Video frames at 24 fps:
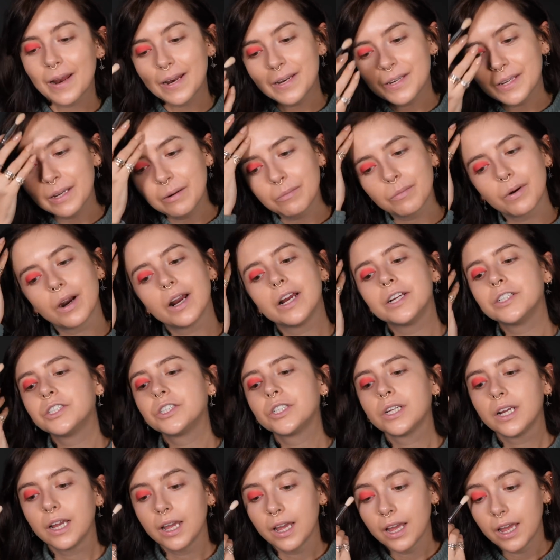blending
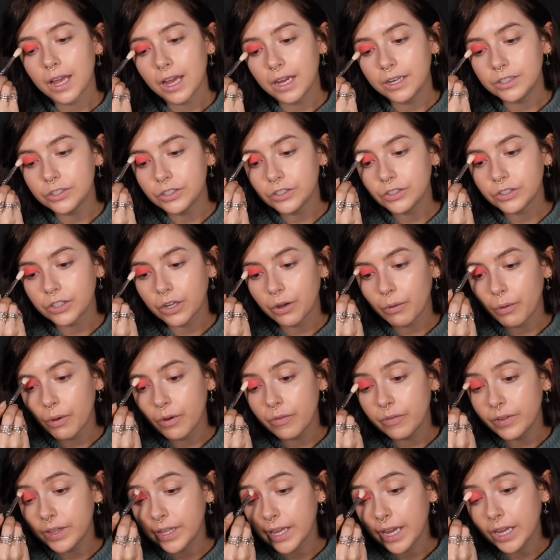brush and just go
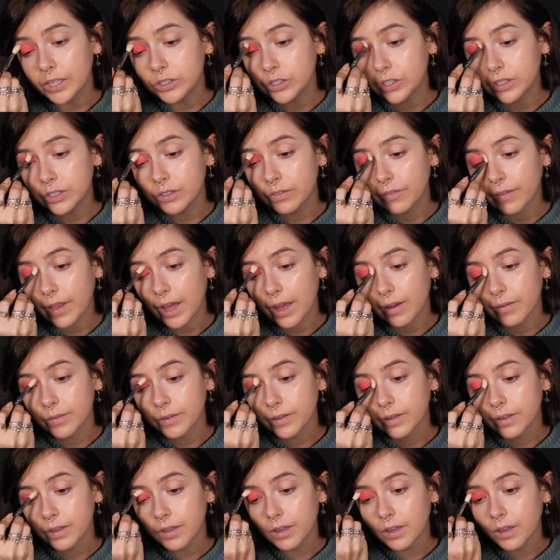over the edges of that
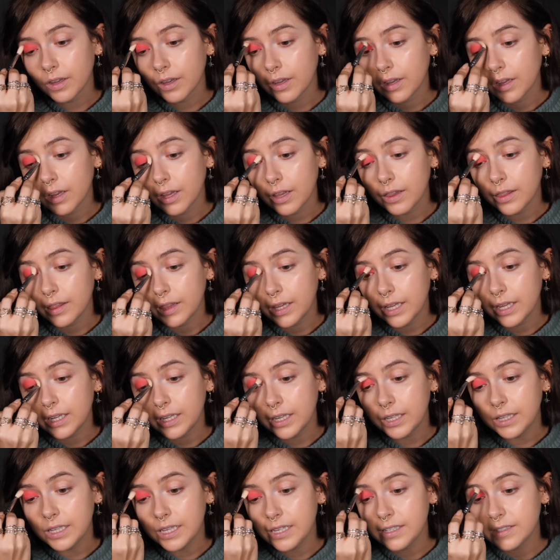
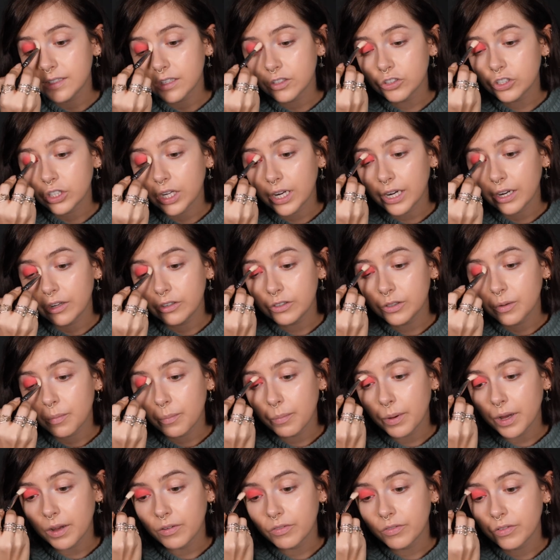the, these shadows
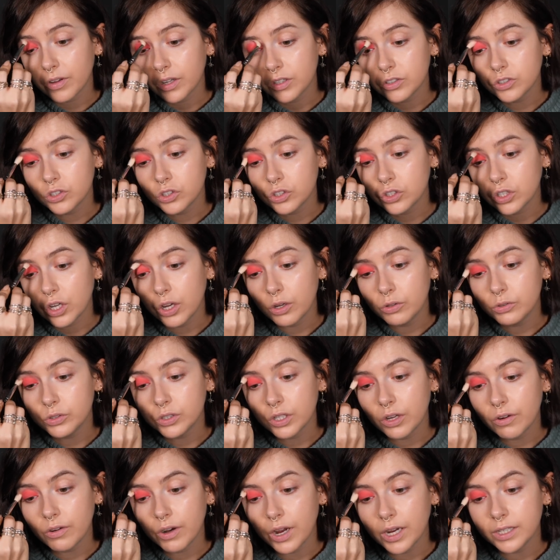buff so,
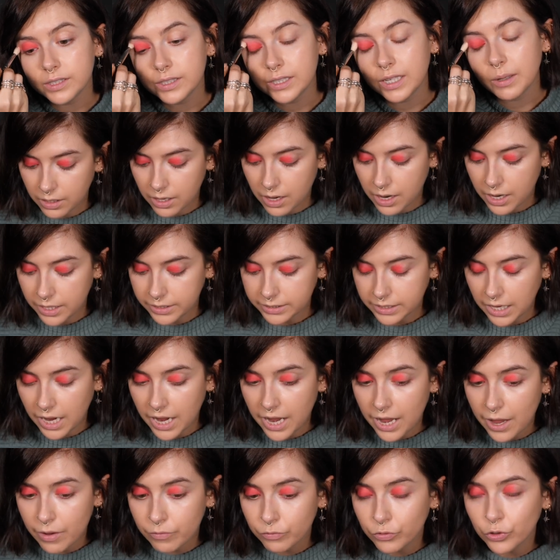so nicely. Guys,
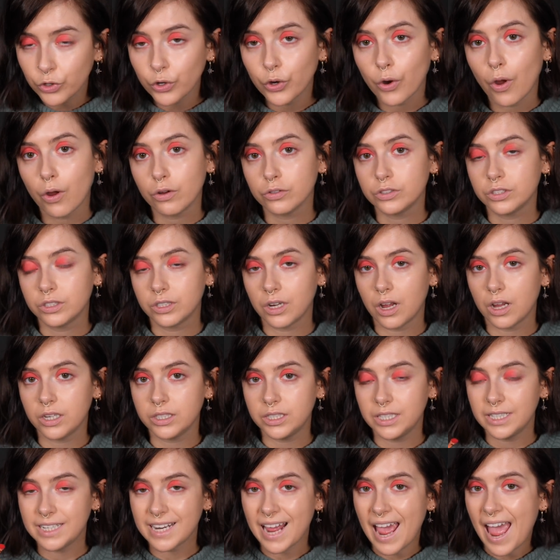I have not
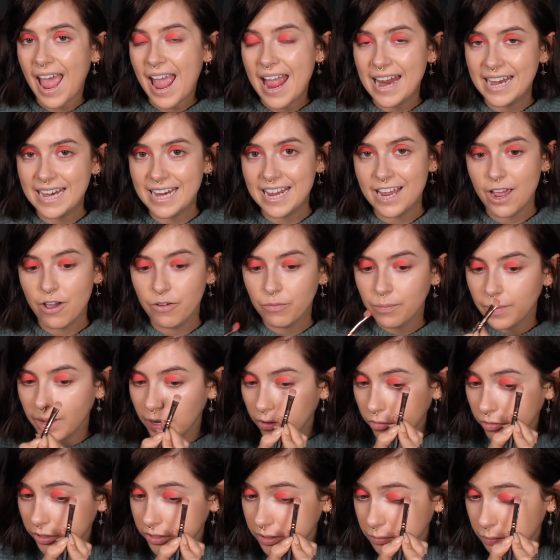started any of my
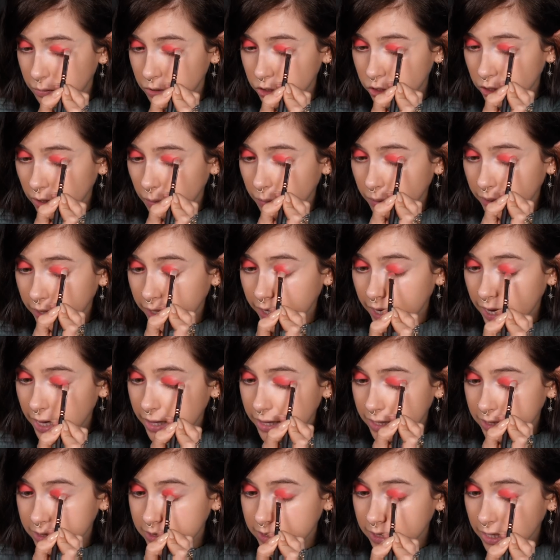Christmas shopping
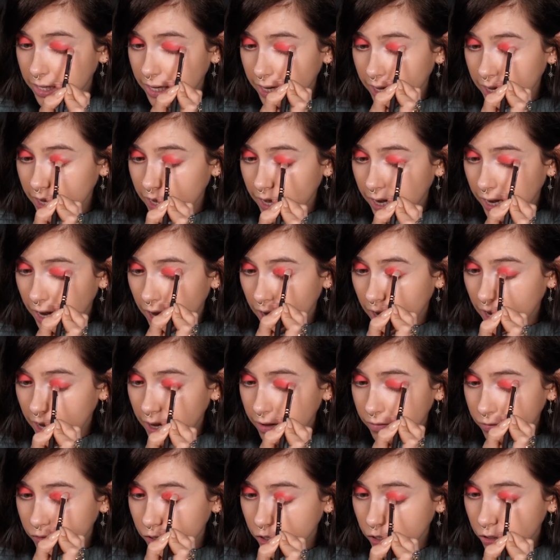yet this year, and I
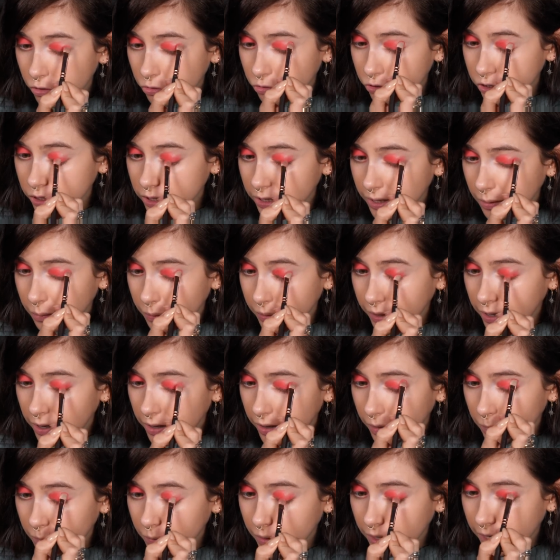have usually
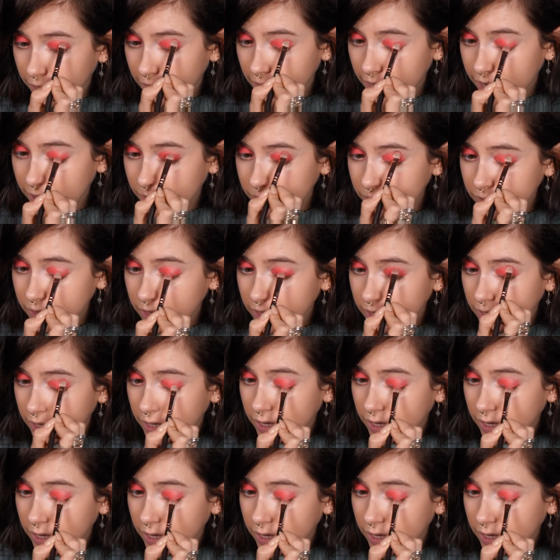begun by now.